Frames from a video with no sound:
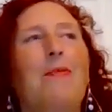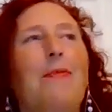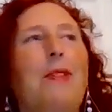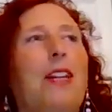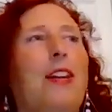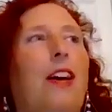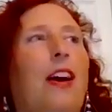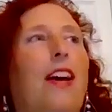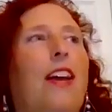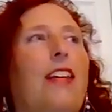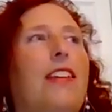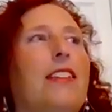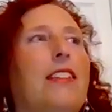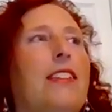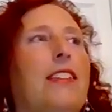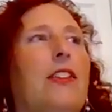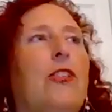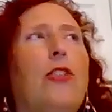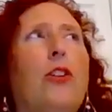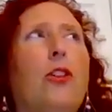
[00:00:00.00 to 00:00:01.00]

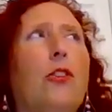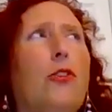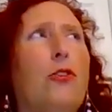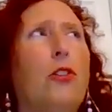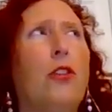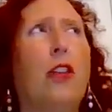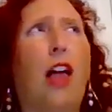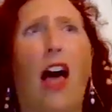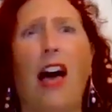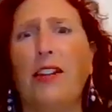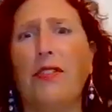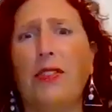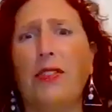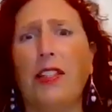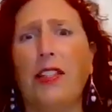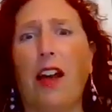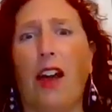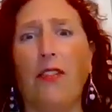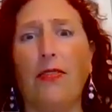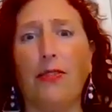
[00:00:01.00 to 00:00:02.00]
Because there's a lot of
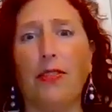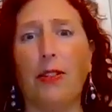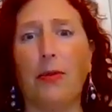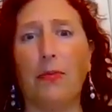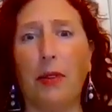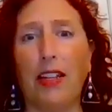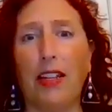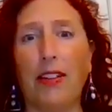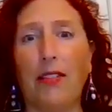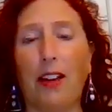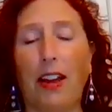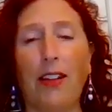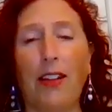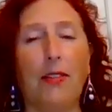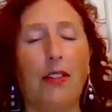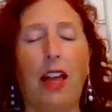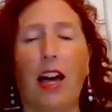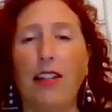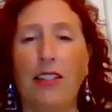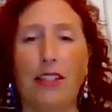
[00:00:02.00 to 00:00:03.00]
stuff with money,
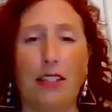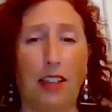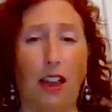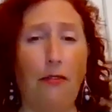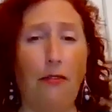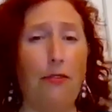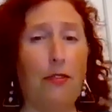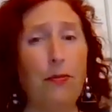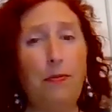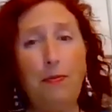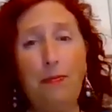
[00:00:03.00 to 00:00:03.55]
right? A lot of stuff.